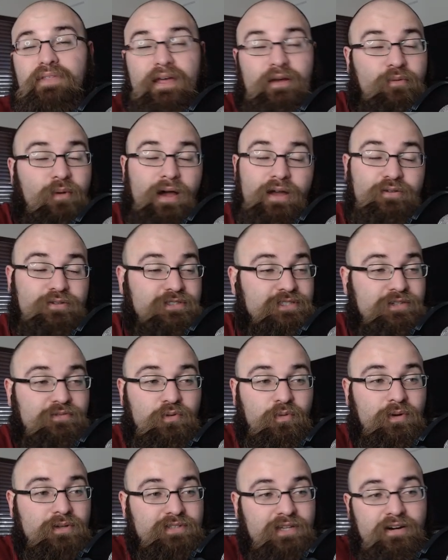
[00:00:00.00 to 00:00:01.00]
that wide receiver
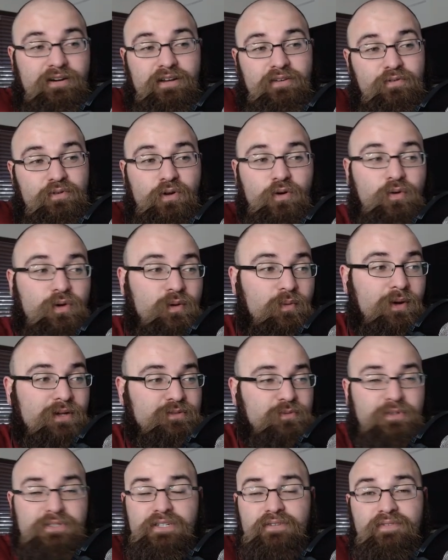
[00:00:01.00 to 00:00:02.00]
was. I don't even know who he was.
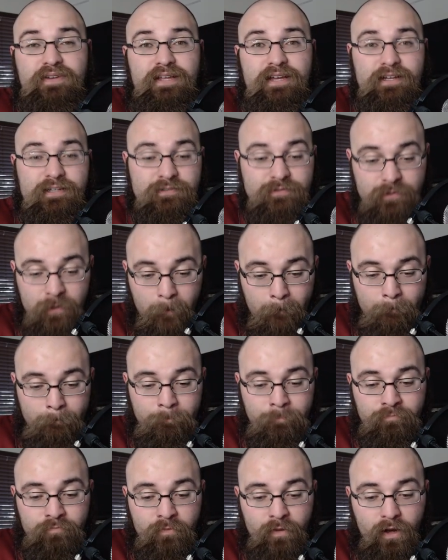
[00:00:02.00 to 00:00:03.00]
It wasn't even Higgins.
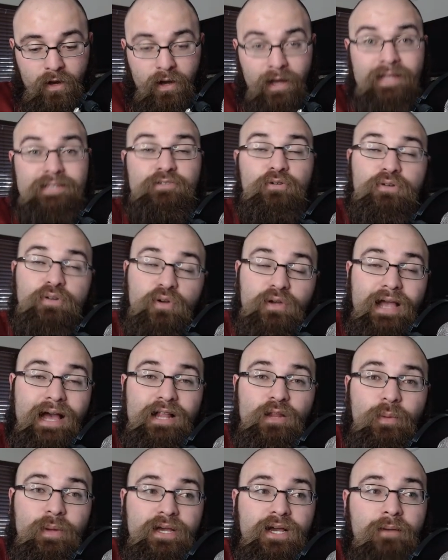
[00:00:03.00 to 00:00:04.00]
Antonio
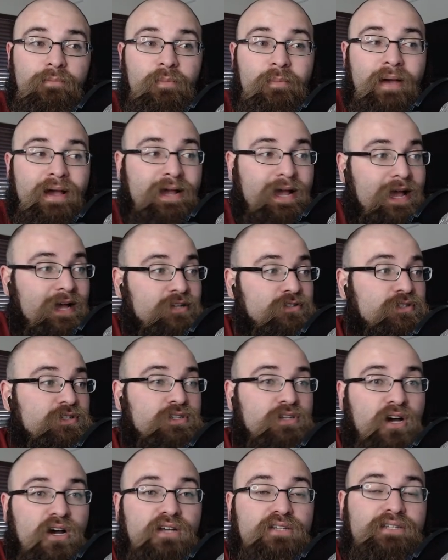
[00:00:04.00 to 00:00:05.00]
Callaway coming back actually
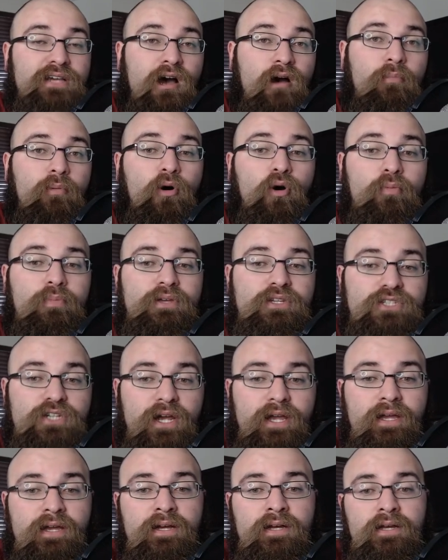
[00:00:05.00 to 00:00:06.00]
does help OBJ
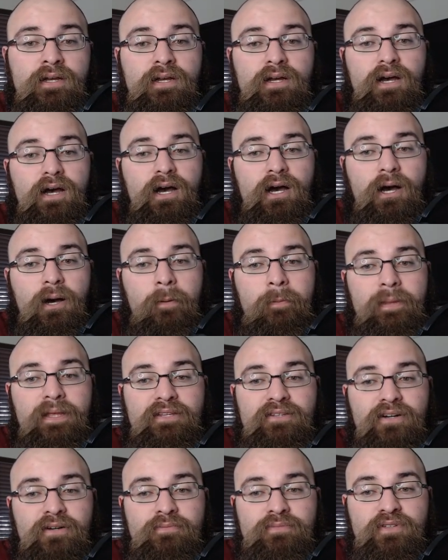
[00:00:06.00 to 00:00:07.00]
in
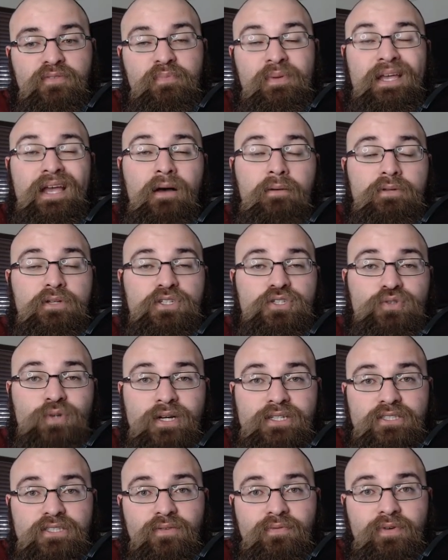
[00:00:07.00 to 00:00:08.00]
terms of being able to
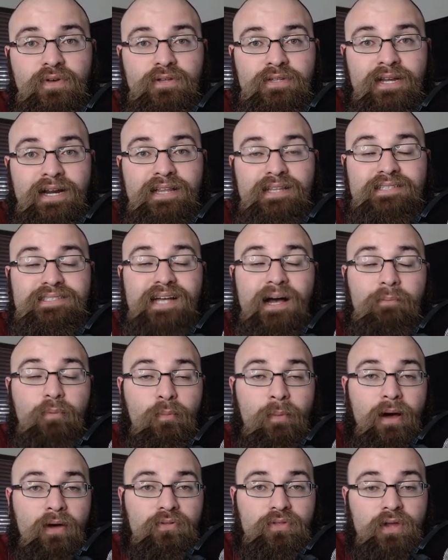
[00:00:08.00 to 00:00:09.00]
stretch the field and at least help
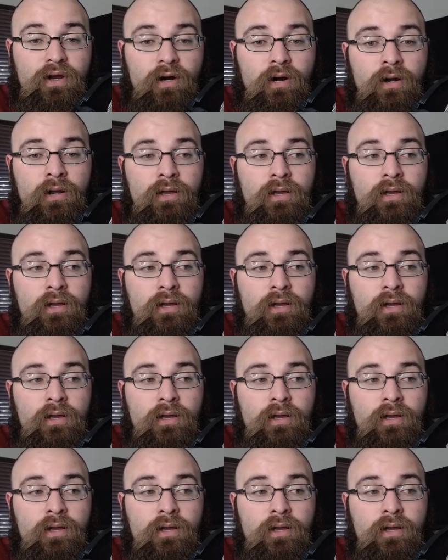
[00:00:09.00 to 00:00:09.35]
him out there.